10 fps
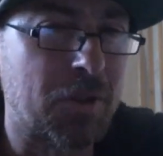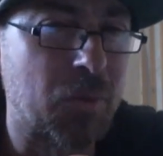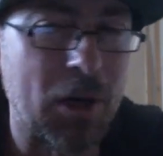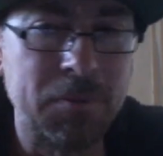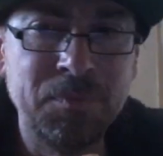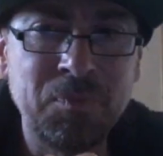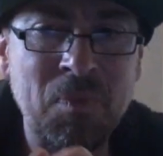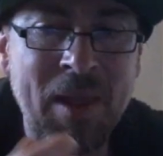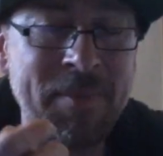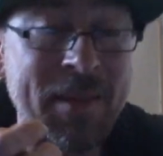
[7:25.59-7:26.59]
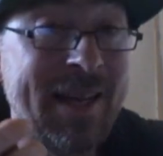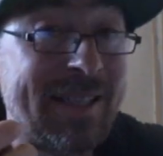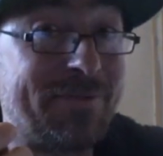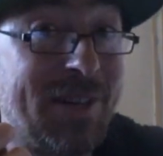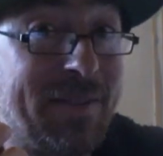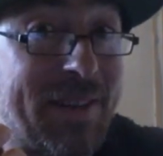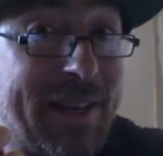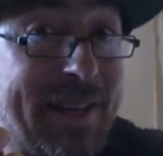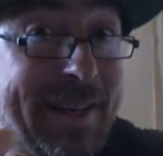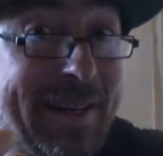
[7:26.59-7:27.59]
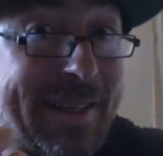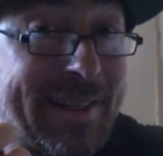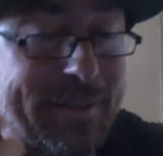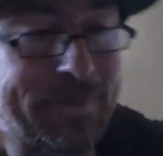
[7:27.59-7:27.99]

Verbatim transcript: it as well. Rather nice.